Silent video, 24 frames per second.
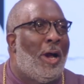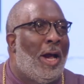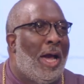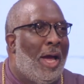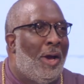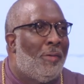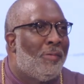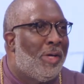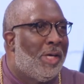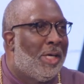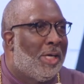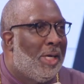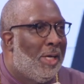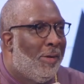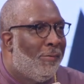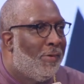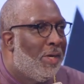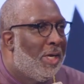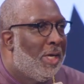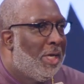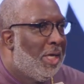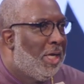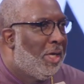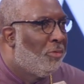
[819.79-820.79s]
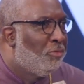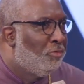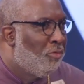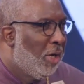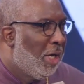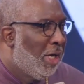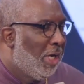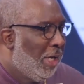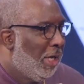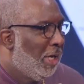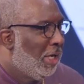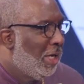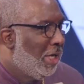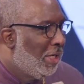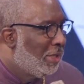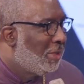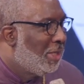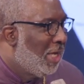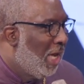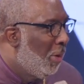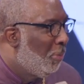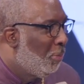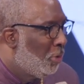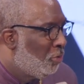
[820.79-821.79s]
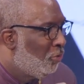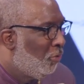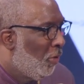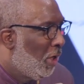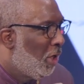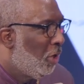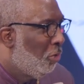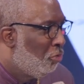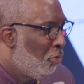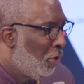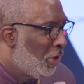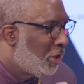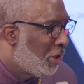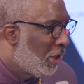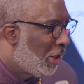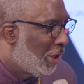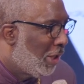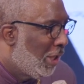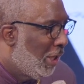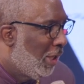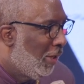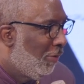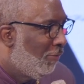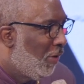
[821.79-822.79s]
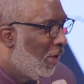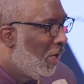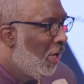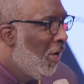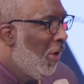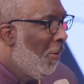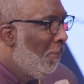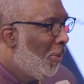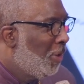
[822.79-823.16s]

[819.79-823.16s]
Harry Cleveland, he, he, his name was really Richard Cleveland,